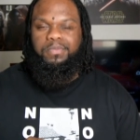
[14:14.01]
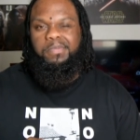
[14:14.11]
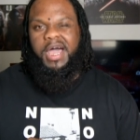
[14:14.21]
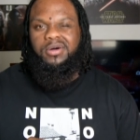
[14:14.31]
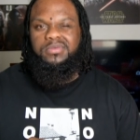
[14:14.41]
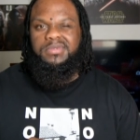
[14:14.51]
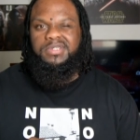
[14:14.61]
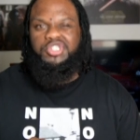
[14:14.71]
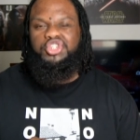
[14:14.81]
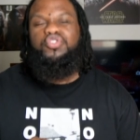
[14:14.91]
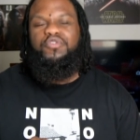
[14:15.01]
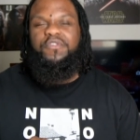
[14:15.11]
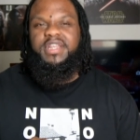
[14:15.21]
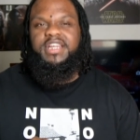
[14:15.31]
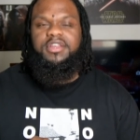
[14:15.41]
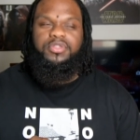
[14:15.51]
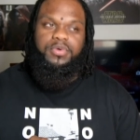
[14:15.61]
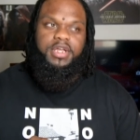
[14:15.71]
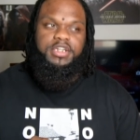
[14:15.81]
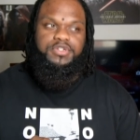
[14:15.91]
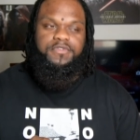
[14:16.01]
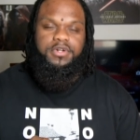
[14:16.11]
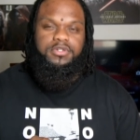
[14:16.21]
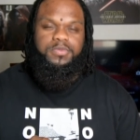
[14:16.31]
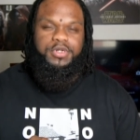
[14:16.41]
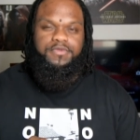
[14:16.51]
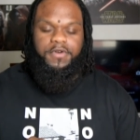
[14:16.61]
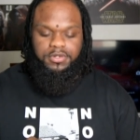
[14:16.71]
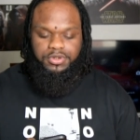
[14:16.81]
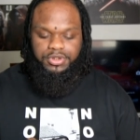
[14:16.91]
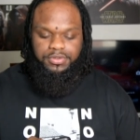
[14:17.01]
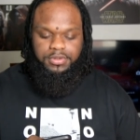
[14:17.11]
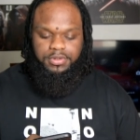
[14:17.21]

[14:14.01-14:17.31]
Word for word: about 250 to 300 photos per photo shoot.